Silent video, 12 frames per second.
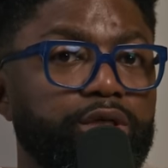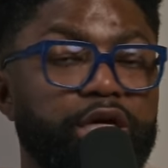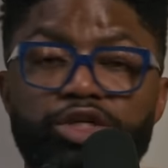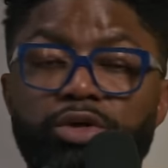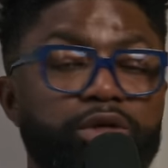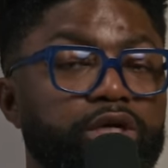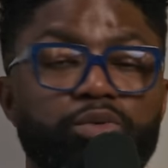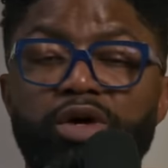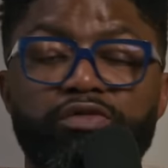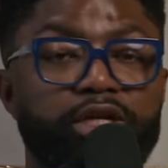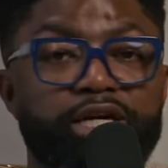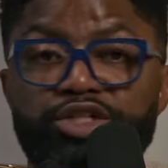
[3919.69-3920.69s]
And you'll get a
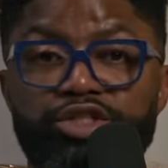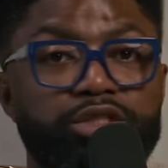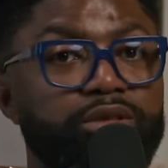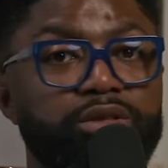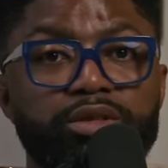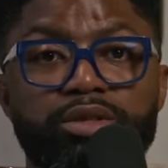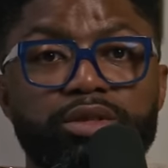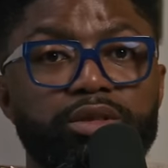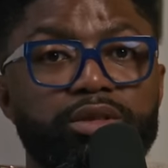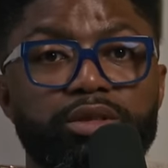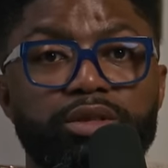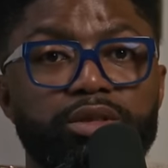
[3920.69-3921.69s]
revelation
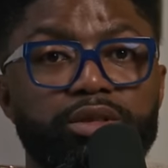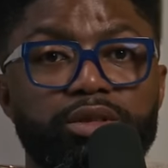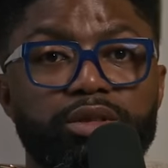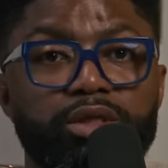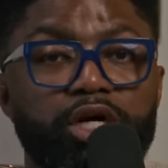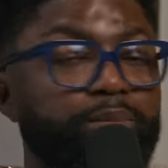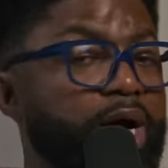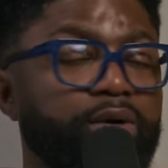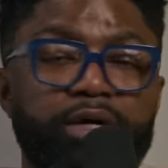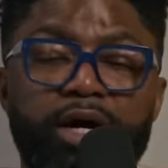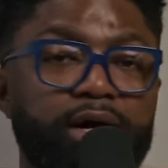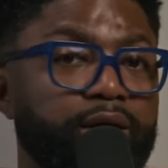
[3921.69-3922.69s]

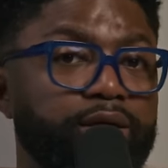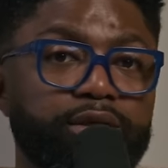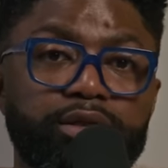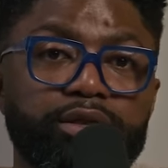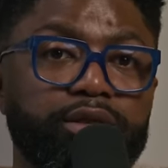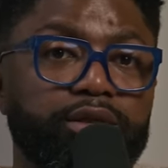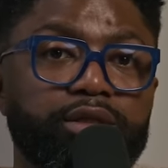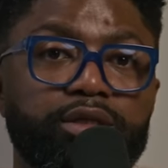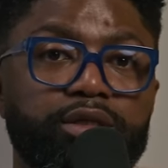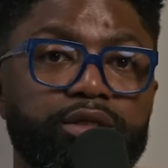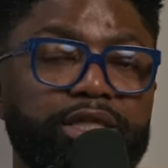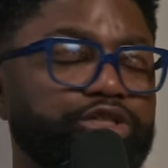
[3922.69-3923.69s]
about God
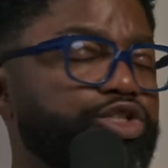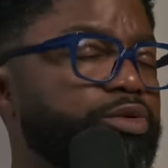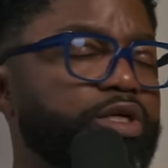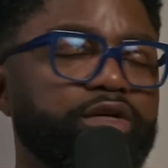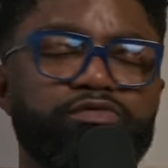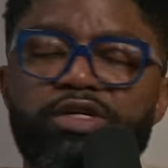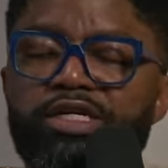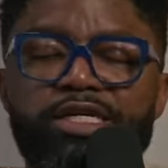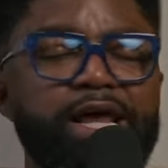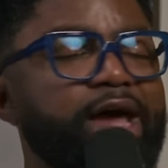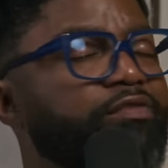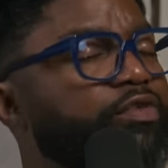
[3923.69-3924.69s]
that you could have
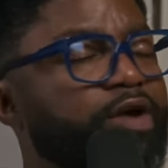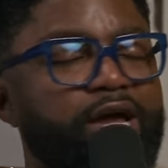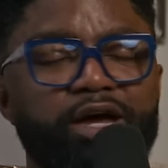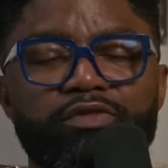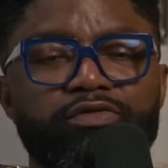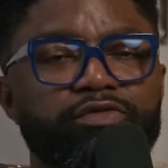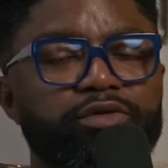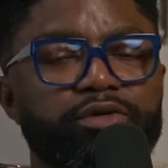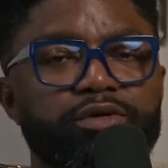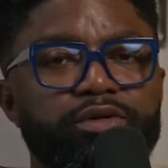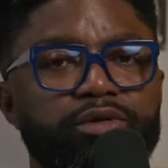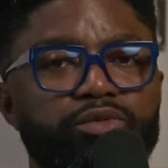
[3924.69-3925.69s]
never have
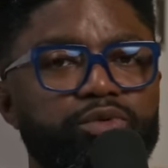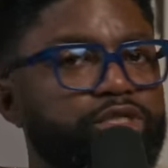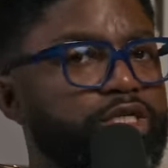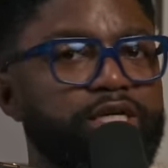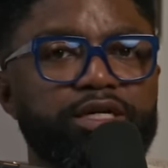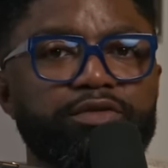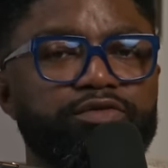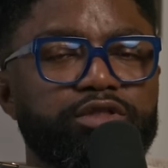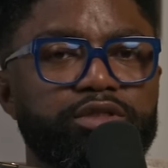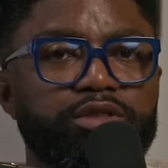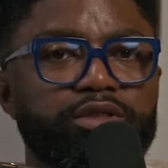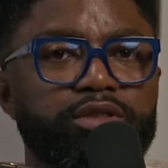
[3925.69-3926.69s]
received
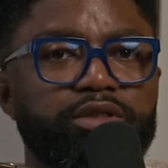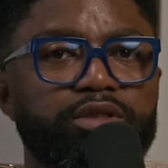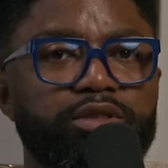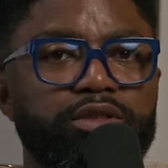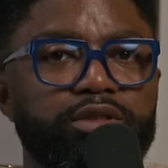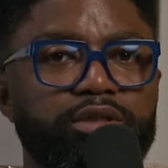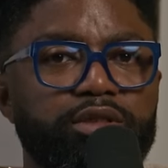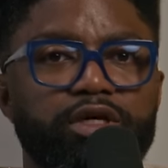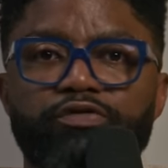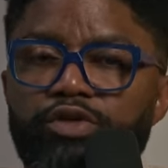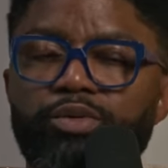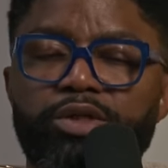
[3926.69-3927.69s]

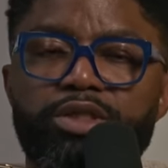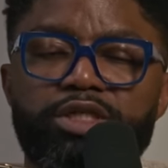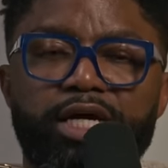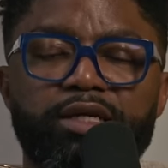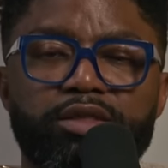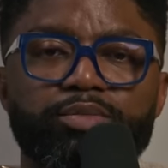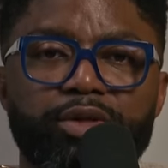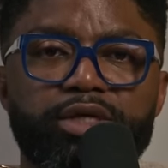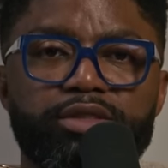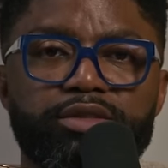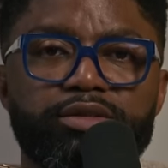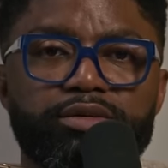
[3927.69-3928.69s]
if you would have stayed in the
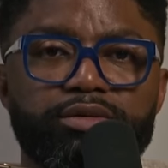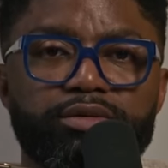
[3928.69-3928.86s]
place.